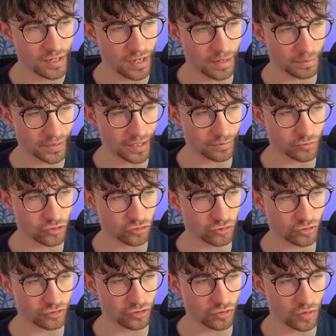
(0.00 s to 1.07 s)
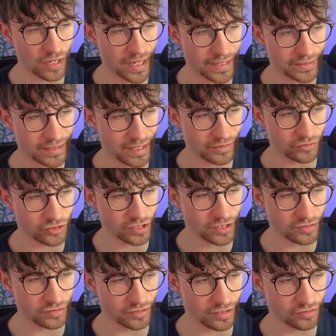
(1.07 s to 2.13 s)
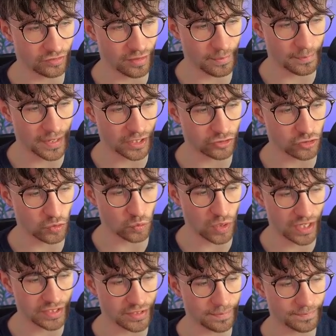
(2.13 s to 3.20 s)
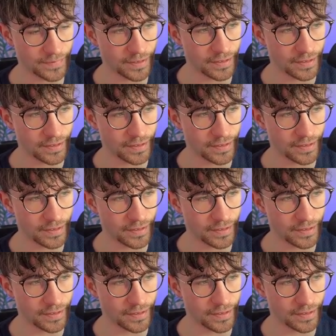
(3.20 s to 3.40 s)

But I'm just going to go ahead and change this back to white.